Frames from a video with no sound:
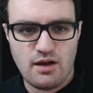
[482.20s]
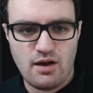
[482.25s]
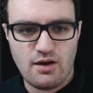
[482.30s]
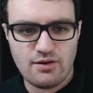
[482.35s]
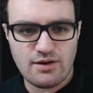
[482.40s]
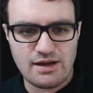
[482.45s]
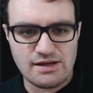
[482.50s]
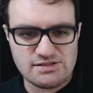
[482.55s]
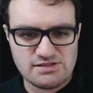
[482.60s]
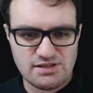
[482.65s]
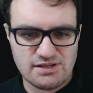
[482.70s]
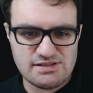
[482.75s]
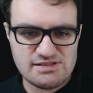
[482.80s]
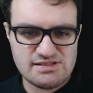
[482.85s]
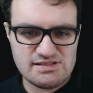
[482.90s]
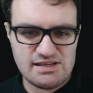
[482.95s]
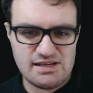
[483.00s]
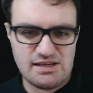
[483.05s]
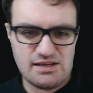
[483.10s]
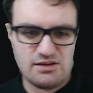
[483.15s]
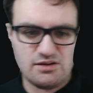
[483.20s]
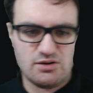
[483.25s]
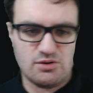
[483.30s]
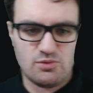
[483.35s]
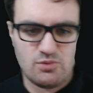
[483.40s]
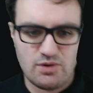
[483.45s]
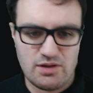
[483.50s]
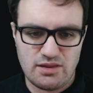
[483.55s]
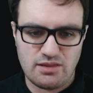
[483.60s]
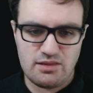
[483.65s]
Okay, so let's see
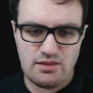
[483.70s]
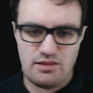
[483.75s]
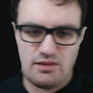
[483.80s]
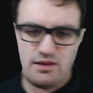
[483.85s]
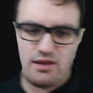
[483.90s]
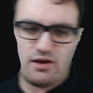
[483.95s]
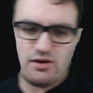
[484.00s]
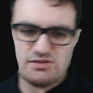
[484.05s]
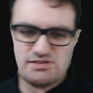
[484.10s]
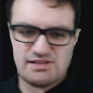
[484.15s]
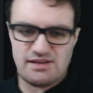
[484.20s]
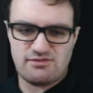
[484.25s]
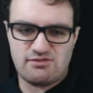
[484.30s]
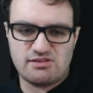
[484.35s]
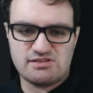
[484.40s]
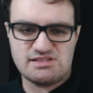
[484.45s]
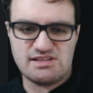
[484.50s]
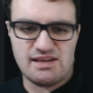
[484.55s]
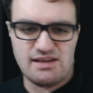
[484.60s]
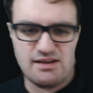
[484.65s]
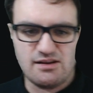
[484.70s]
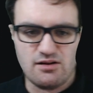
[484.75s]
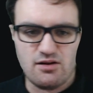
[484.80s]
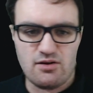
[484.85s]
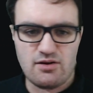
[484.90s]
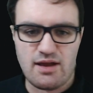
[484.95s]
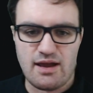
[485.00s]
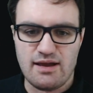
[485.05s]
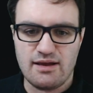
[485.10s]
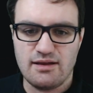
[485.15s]
what else they have to say here.
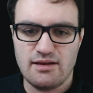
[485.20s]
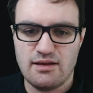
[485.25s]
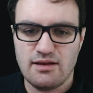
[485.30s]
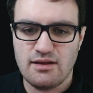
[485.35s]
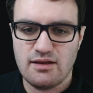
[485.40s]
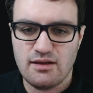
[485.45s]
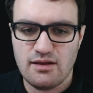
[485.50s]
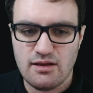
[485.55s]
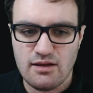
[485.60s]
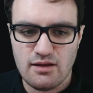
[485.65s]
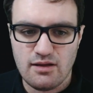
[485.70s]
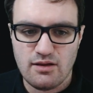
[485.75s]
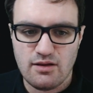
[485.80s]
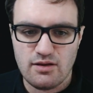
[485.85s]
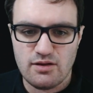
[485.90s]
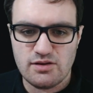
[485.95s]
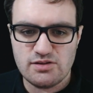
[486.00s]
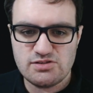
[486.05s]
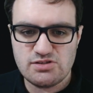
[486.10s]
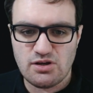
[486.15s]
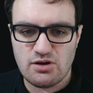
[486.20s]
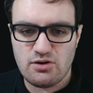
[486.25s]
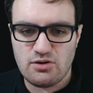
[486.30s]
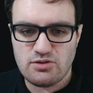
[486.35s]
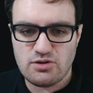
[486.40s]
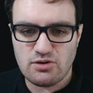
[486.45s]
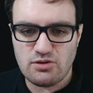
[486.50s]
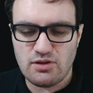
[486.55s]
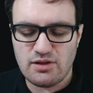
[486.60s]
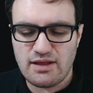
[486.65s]
Okay, so
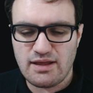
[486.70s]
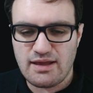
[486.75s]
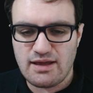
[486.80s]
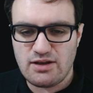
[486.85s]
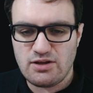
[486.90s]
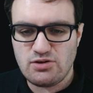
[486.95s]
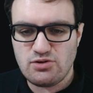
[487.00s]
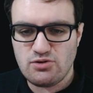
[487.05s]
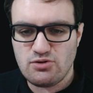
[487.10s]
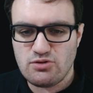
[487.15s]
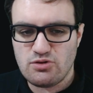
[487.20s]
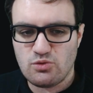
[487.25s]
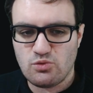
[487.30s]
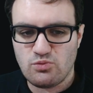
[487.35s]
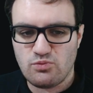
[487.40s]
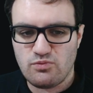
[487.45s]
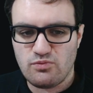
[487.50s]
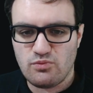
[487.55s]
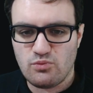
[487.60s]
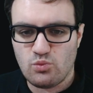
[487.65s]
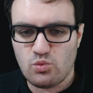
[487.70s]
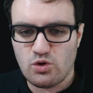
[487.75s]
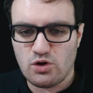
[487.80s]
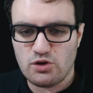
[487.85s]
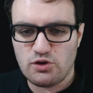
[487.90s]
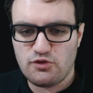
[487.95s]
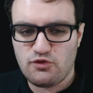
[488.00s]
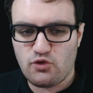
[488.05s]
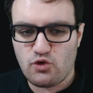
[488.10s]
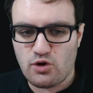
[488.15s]
they're looking at who the
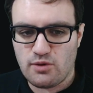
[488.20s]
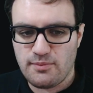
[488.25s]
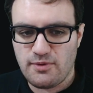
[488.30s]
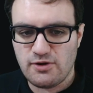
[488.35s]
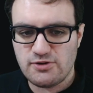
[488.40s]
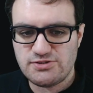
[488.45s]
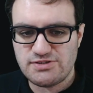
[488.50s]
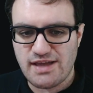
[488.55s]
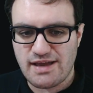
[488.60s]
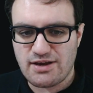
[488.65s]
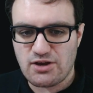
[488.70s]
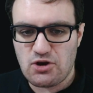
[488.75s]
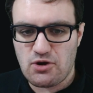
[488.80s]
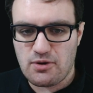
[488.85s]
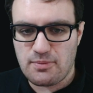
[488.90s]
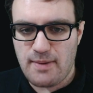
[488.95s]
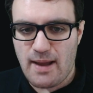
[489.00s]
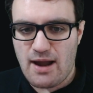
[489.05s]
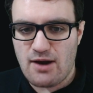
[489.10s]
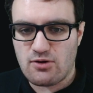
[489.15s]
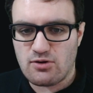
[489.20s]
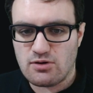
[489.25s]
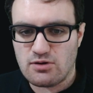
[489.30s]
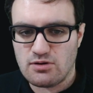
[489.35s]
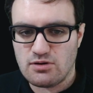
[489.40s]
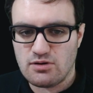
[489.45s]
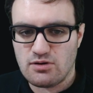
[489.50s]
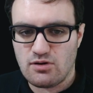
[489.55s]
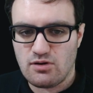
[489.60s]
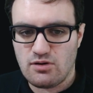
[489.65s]
world's foremost economic
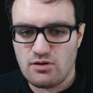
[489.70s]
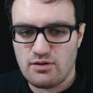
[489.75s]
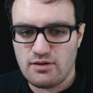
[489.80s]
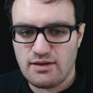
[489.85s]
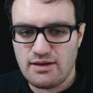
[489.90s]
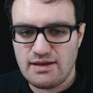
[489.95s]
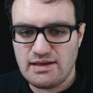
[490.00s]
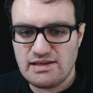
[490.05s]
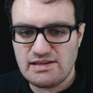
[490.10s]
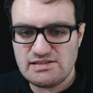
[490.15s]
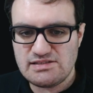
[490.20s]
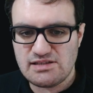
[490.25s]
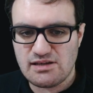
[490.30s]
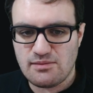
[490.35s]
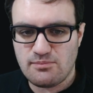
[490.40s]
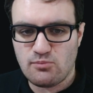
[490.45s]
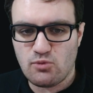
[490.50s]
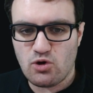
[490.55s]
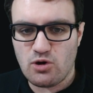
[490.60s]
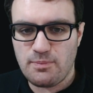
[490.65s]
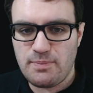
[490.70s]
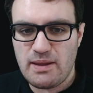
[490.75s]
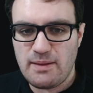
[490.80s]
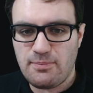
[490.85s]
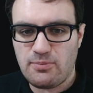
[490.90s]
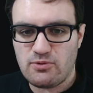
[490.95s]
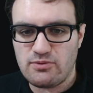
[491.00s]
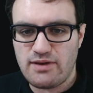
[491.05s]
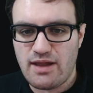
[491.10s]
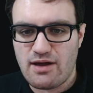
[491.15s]
power is. More
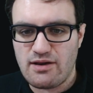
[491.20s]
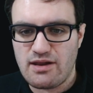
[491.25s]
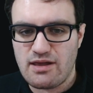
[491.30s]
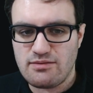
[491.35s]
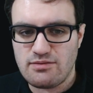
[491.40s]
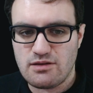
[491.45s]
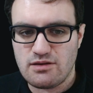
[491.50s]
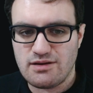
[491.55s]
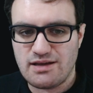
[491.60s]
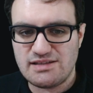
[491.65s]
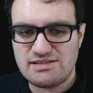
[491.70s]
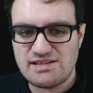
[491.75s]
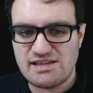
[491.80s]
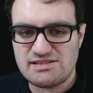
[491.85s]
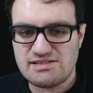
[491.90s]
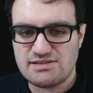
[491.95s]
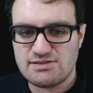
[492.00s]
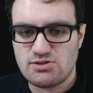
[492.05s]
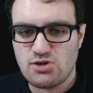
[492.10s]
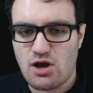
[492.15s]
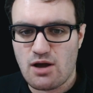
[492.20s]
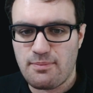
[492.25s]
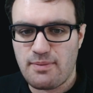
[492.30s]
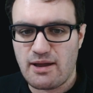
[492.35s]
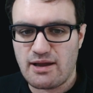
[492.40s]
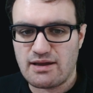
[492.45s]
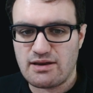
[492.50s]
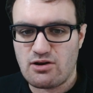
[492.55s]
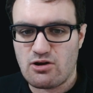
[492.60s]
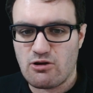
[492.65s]
people now name the United States as top
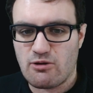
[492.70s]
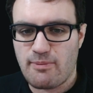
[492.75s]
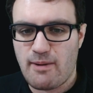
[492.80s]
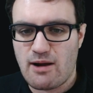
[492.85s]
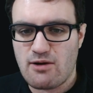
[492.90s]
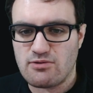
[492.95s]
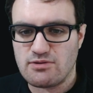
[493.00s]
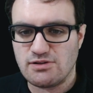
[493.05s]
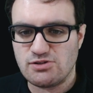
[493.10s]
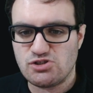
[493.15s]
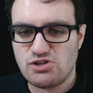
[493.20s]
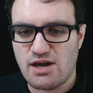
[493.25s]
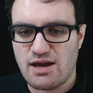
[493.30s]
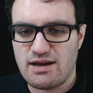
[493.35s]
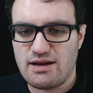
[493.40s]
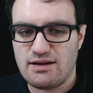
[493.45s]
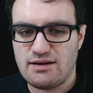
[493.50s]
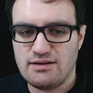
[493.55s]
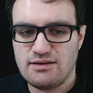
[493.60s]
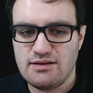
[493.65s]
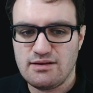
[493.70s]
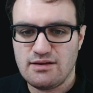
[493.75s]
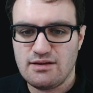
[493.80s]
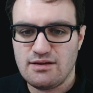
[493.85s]
economic power than China.